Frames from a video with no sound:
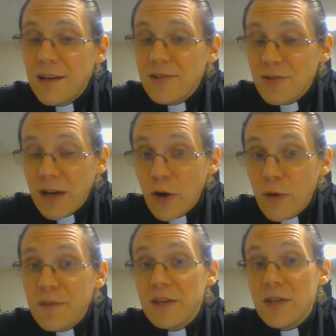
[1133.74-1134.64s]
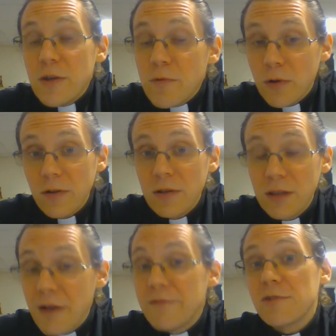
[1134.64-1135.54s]
So I hope that you will
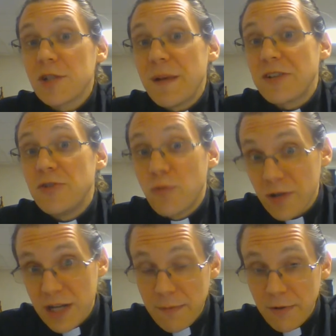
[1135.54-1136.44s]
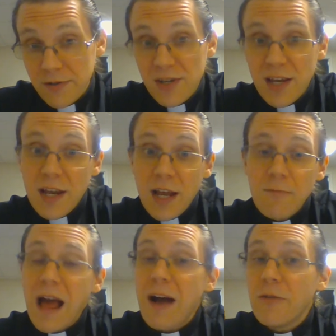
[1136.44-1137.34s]
love and respect your neighbors
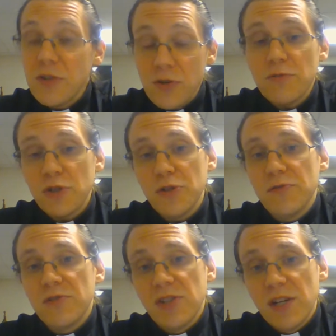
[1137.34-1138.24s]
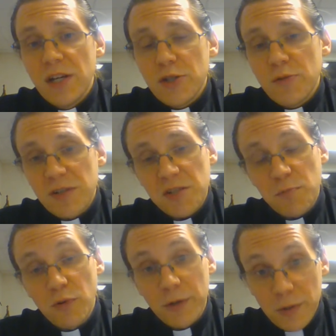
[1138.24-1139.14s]
and how you choose to
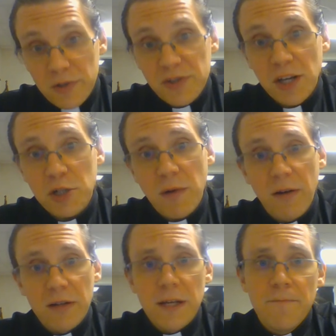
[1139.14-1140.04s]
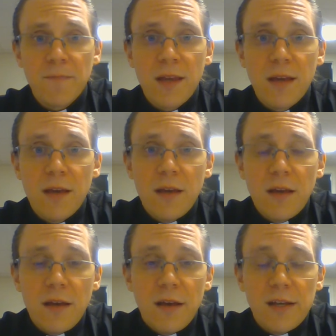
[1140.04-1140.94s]
explore your sexuality,
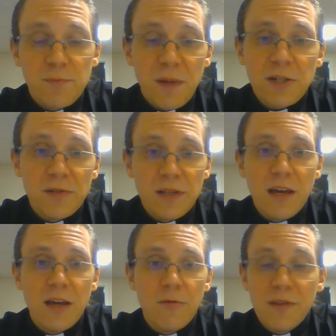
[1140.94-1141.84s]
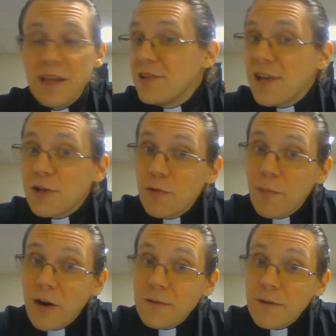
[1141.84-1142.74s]
especially with any sexual
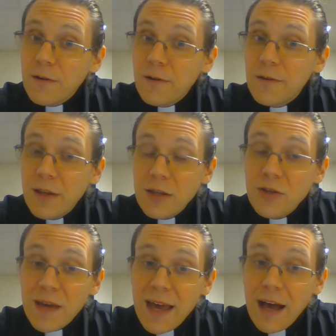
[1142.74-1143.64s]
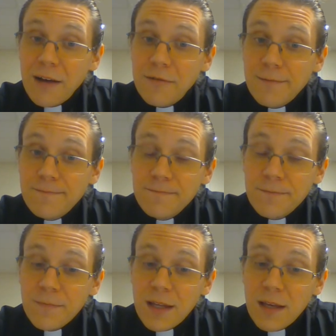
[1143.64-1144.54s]
partner that you may have.
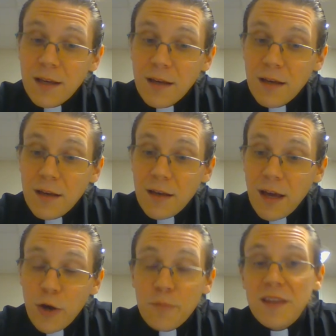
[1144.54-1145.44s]
I hope